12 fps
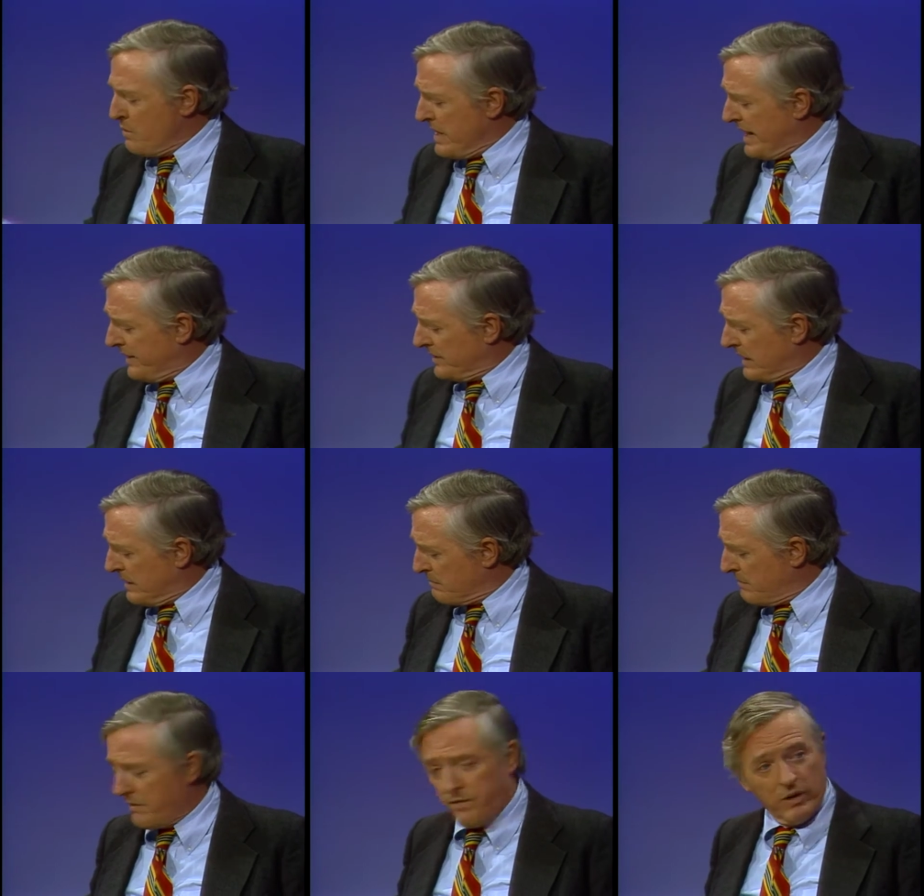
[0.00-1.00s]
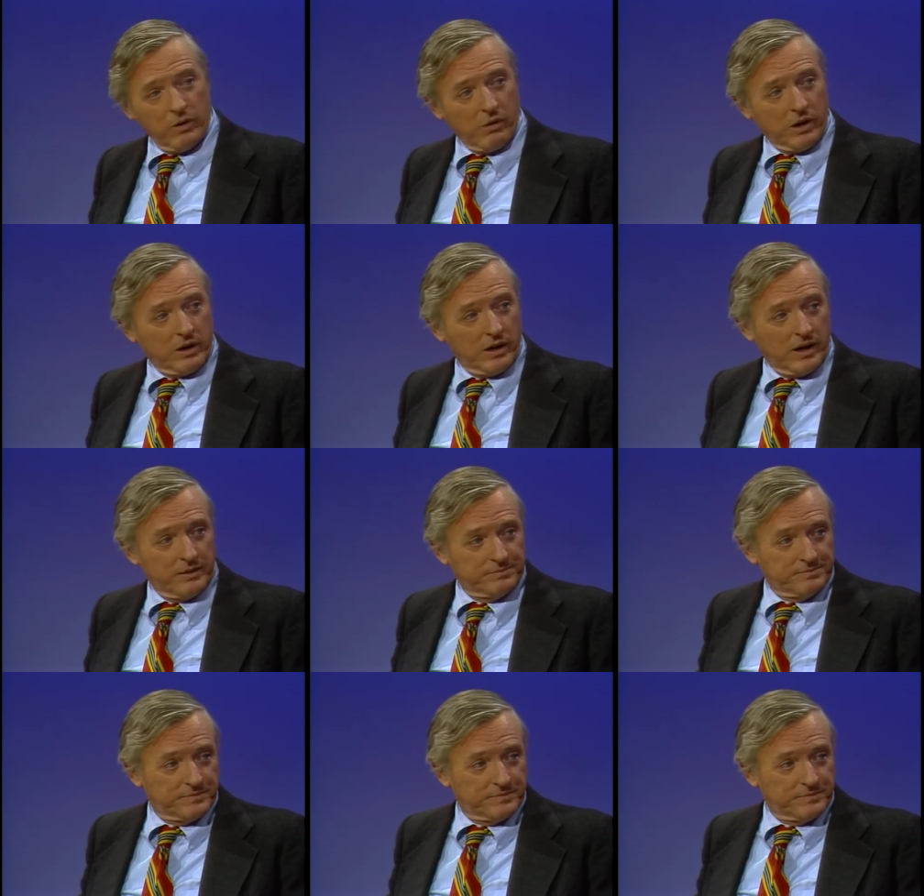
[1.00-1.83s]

we had this out in Buffalo one time,